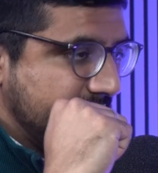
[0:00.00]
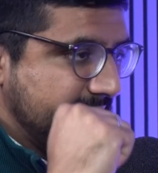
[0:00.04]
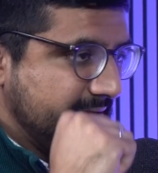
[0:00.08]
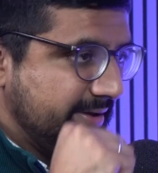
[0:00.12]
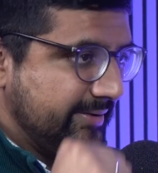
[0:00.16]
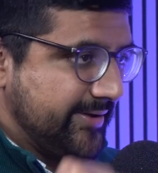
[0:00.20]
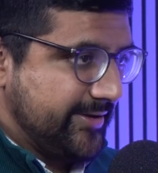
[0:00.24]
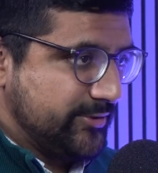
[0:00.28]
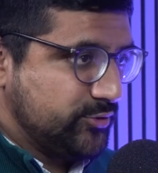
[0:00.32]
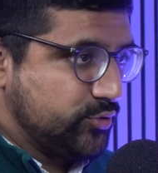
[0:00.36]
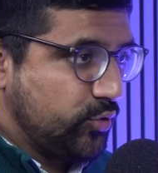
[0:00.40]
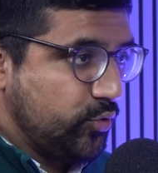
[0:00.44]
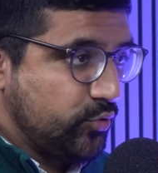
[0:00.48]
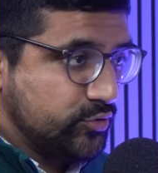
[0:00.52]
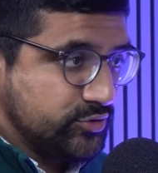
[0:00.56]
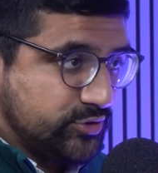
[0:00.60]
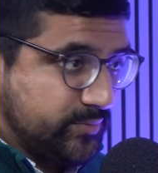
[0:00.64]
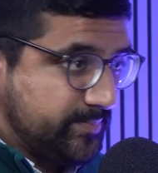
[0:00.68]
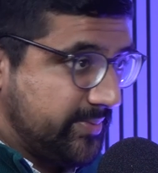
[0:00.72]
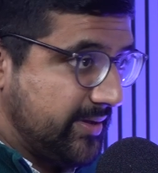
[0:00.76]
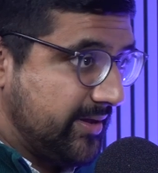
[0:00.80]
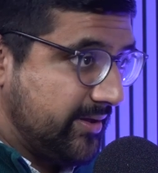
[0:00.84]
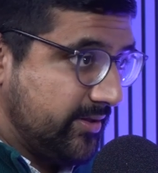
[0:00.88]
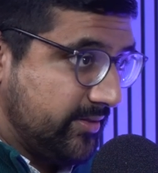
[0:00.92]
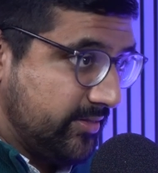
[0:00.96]
Now, it talks
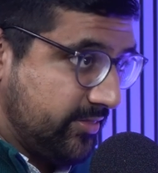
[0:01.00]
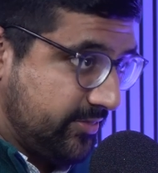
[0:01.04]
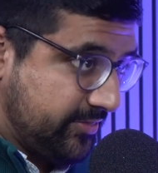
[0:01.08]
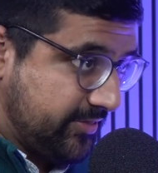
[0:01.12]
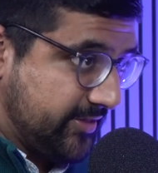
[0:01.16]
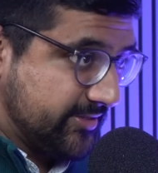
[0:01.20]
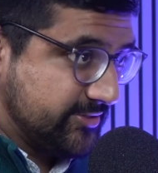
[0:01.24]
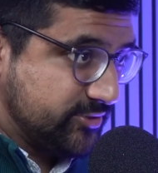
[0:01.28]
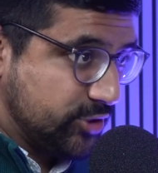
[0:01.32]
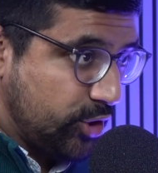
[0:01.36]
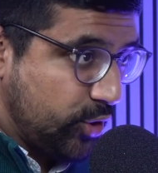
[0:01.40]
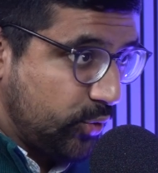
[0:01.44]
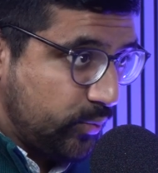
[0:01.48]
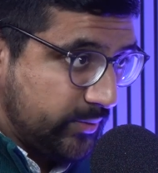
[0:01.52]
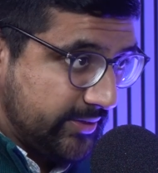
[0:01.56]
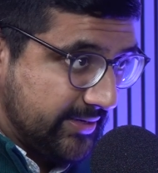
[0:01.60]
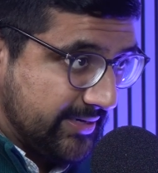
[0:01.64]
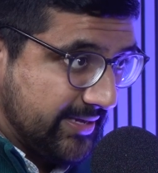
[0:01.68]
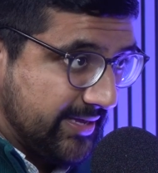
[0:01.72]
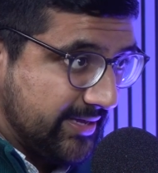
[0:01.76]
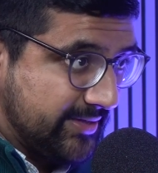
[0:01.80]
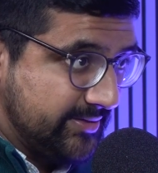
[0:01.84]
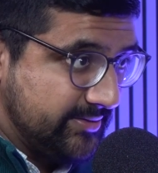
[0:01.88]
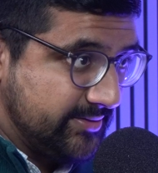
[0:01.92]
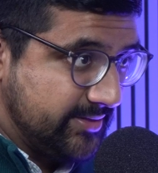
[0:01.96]
about this holy
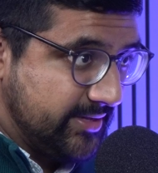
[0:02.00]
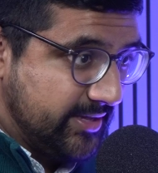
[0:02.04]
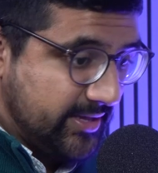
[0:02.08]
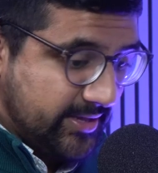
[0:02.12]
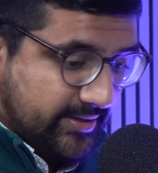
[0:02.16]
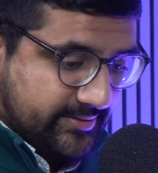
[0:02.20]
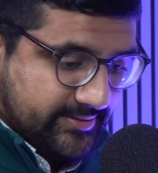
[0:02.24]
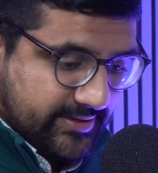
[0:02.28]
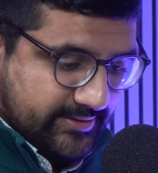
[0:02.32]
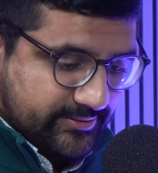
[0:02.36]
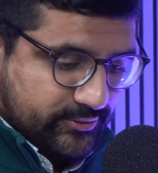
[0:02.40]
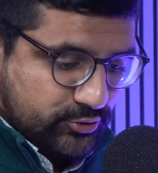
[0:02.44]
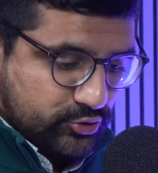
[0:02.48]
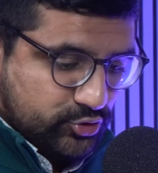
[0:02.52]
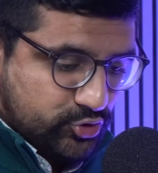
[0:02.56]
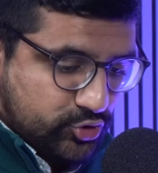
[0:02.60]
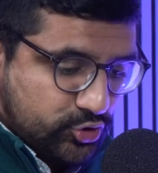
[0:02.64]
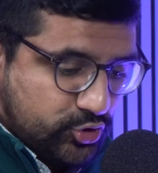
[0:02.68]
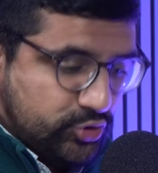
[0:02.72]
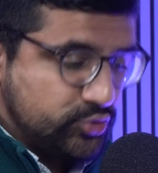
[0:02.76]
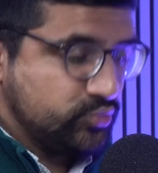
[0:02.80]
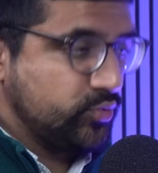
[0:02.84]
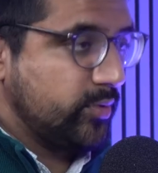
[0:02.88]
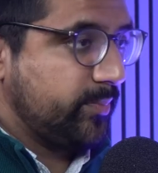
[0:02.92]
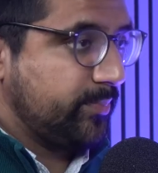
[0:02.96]
land that the
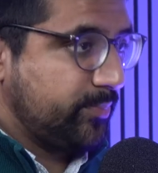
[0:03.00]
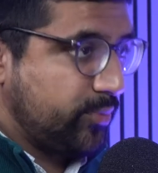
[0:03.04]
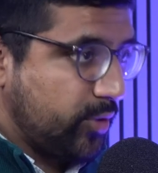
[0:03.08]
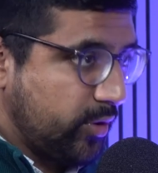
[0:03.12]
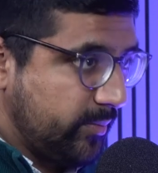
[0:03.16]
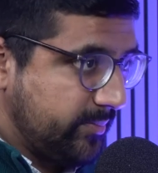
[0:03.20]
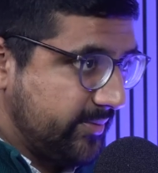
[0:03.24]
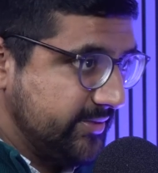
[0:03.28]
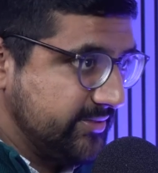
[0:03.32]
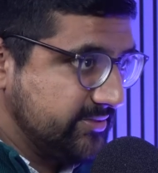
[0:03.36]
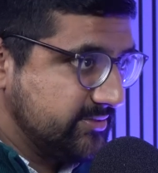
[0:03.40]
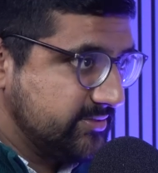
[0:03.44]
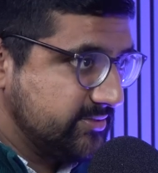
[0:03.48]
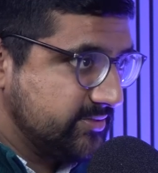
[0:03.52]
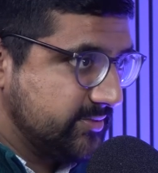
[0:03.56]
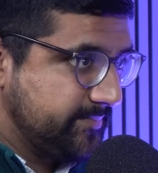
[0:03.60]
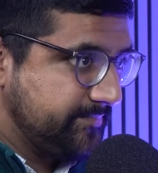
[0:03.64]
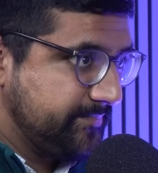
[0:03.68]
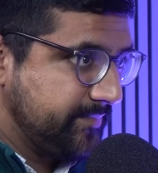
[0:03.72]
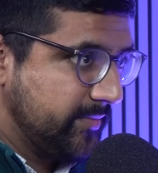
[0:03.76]
Jews were promised,